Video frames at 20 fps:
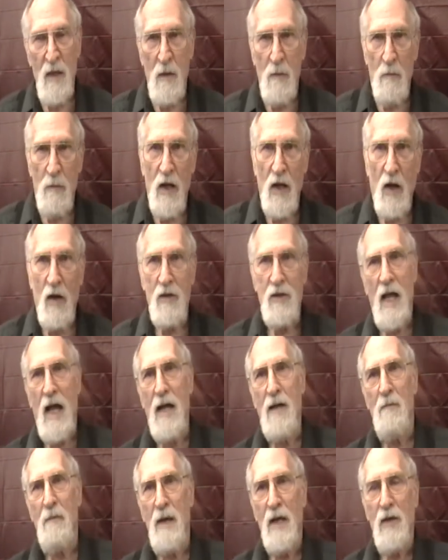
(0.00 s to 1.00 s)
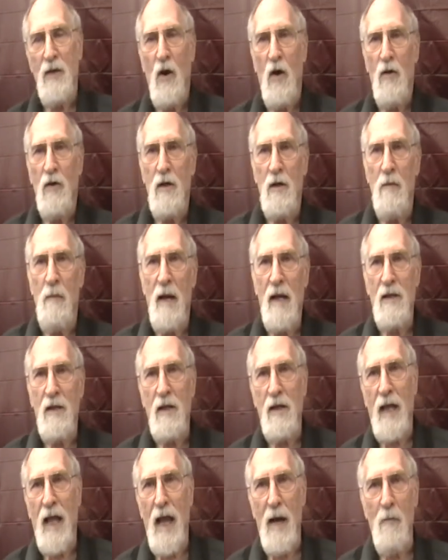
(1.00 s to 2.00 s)
because I can be talking about
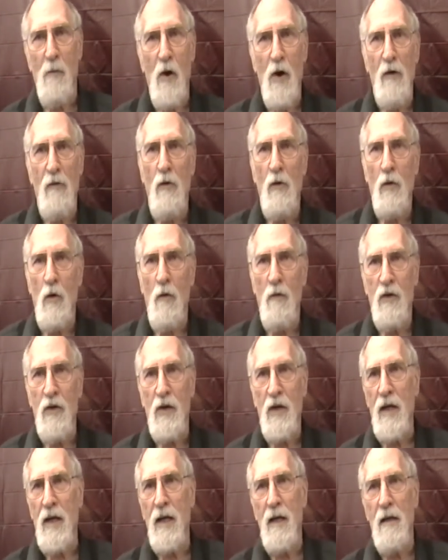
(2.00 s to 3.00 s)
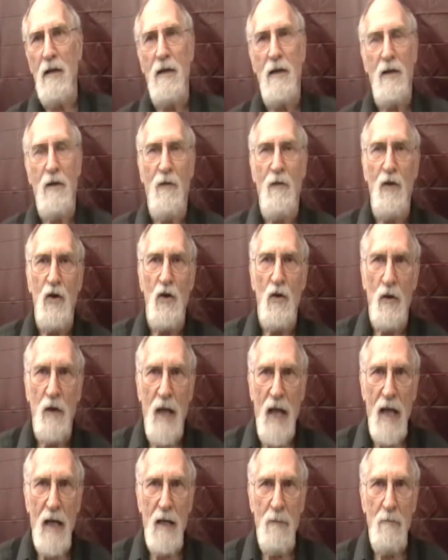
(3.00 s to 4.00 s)
the cowboy rode over the hill in a full
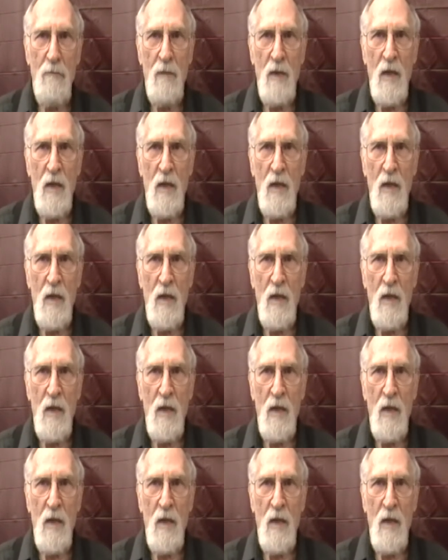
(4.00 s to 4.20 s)
gallop,